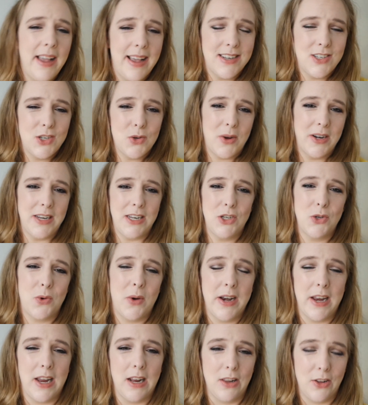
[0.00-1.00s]
and
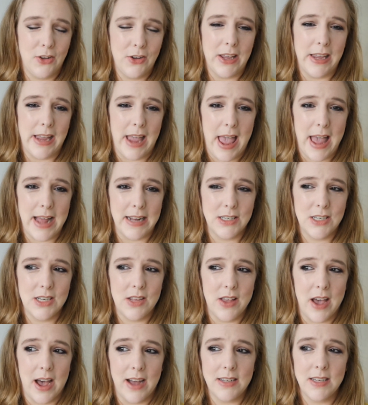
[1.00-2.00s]
2020 looking ahead
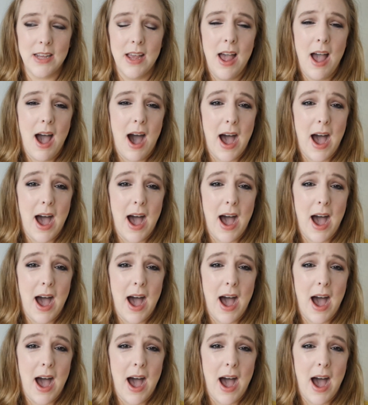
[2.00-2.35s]
to that.